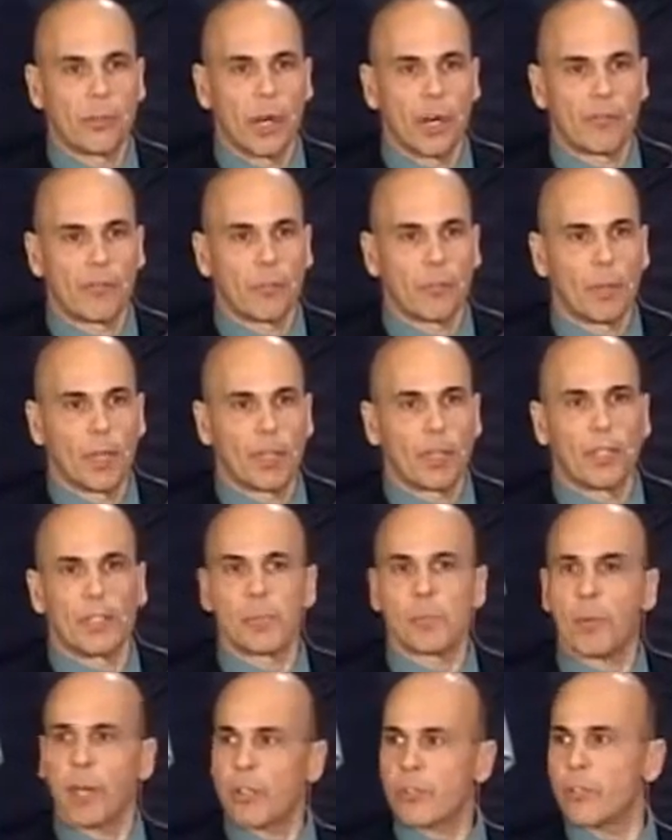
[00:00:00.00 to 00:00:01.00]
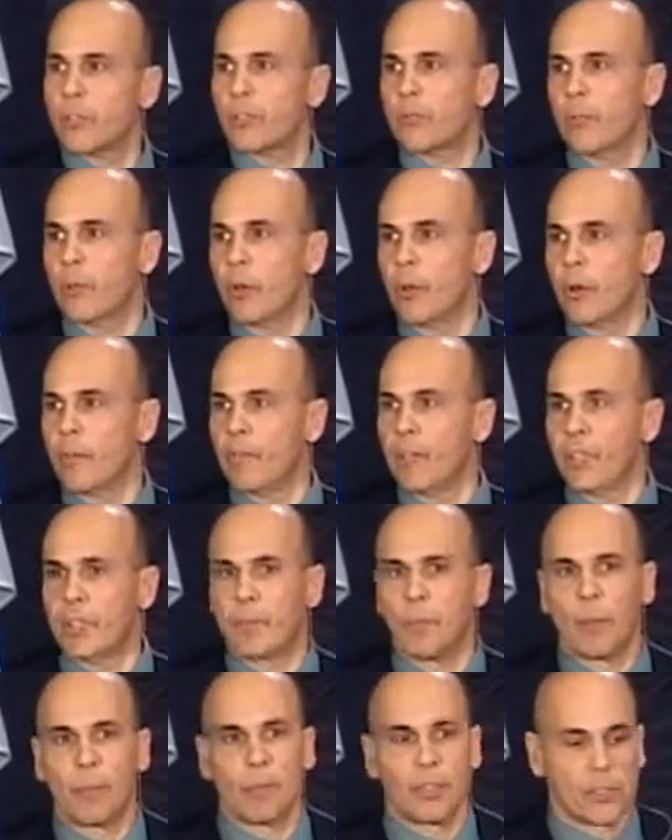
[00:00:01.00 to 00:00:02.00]
offer monthly specials for OFH
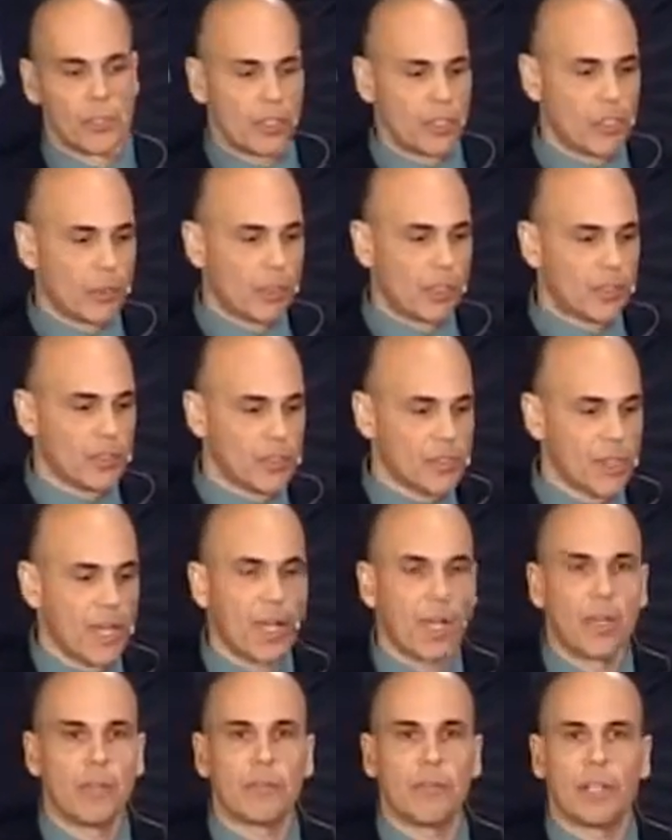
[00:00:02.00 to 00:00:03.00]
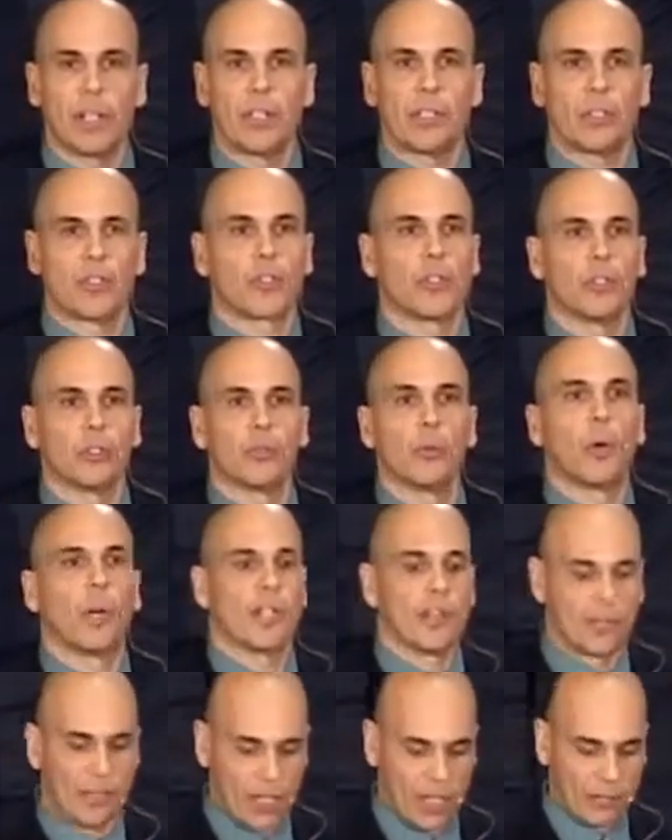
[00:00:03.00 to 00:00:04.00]
members, and you can save an additional
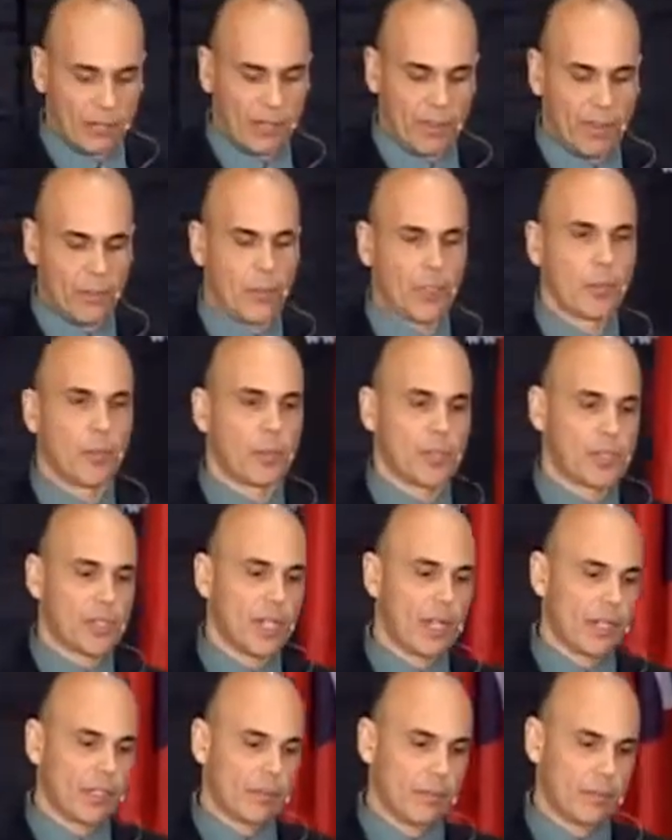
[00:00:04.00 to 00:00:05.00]
25 to 30%.